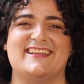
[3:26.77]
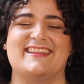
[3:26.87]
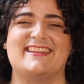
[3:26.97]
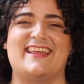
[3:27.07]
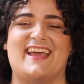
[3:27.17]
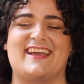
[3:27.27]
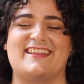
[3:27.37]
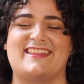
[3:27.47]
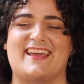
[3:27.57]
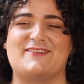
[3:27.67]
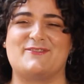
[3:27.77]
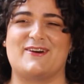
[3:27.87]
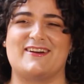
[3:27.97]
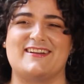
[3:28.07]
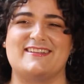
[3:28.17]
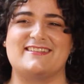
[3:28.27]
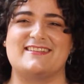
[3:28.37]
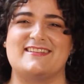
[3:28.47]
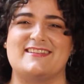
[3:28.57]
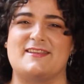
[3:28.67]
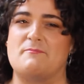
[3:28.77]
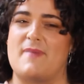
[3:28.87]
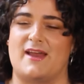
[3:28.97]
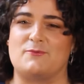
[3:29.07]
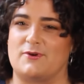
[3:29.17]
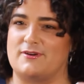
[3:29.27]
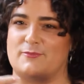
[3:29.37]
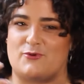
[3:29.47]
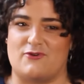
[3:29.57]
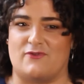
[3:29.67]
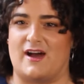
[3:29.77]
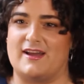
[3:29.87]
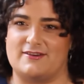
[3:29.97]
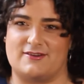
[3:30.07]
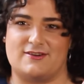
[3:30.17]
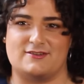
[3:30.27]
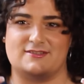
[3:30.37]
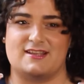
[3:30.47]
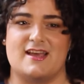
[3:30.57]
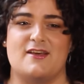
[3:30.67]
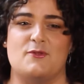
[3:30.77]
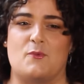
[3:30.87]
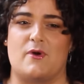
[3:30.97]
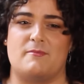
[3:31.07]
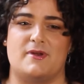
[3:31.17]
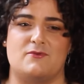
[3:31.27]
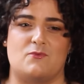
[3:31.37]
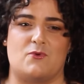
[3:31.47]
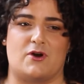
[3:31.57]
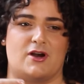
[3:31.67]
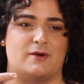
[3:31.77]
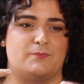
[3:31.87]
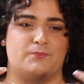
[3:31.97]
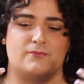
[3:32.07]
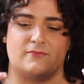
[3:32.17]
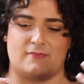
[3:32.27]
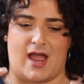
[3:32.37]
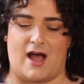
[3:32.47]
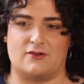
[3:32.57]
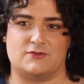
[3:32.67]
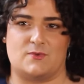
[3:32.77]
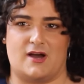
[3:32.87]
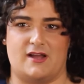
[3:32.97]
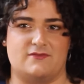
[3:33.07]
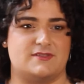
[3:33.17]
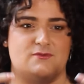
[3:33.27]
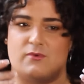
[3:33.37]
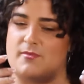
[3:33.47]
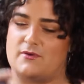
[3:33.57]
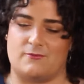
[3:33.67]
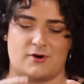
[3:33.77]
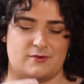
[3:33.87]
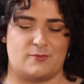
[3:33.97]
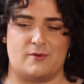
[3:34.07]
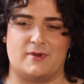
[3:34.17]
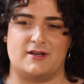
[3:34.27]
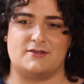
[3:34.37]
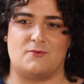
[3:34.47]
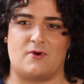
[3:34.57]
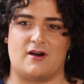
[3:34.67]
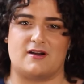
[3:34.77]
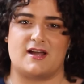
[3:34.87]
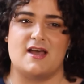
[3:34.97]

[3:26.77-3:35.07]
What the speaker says: the men were providers, the women were housewives. The women weren't permitted to work.